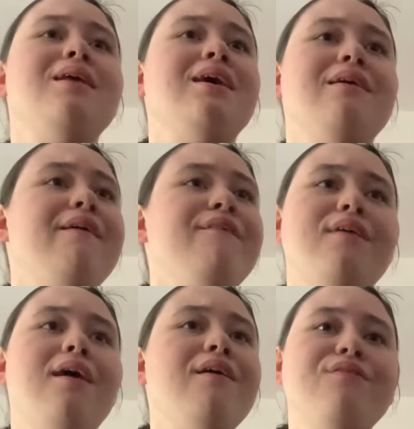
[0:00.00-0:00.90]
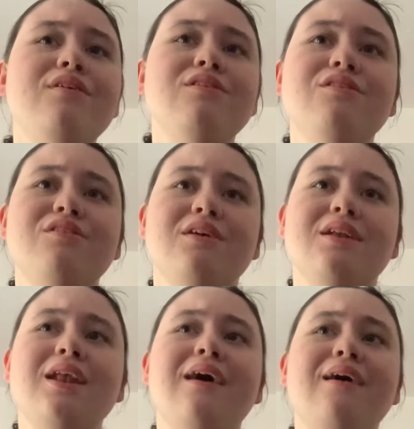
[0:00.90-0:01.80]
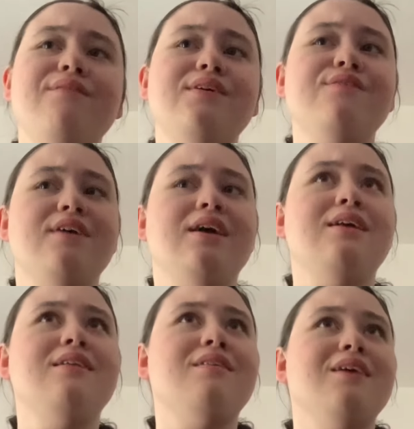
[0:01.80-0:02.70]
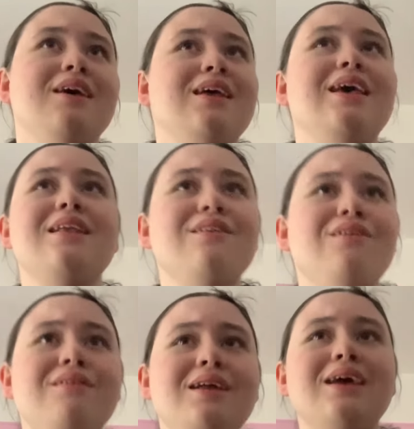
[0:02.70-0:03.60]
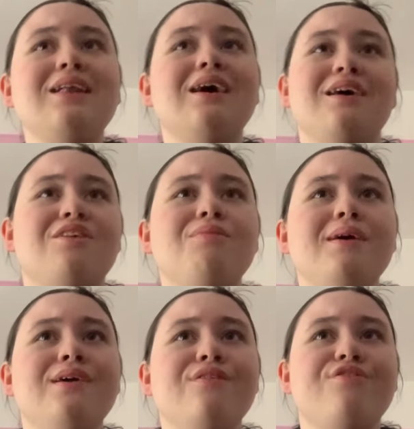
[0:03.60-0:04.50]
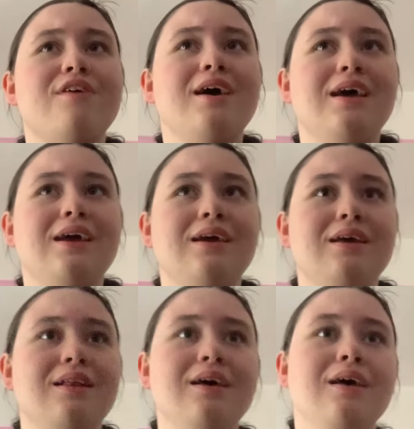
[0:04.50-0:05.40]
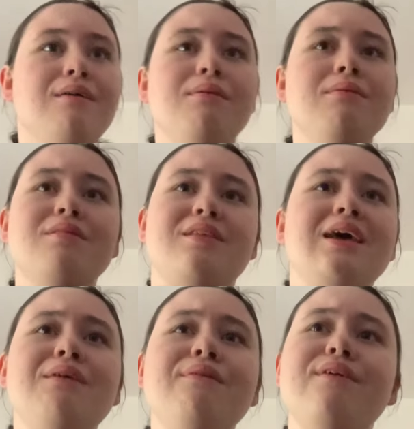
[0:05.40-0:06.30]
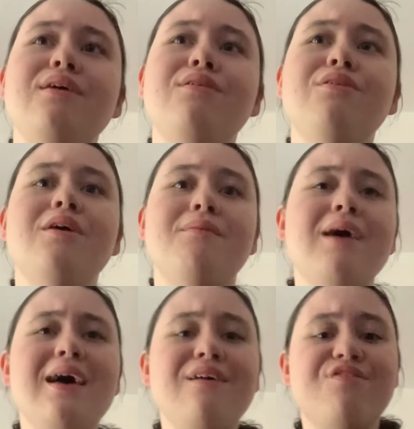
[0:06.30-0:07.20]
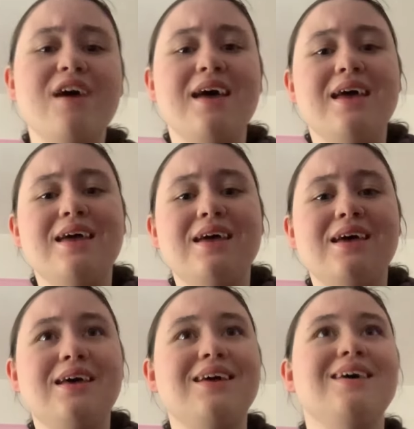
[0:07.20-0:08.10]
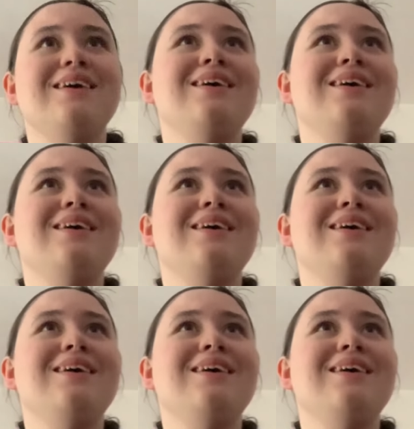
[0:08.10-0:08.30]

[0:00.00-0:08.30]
play all our version of events. There's no need to be afraid. We'll sing with you, my friend.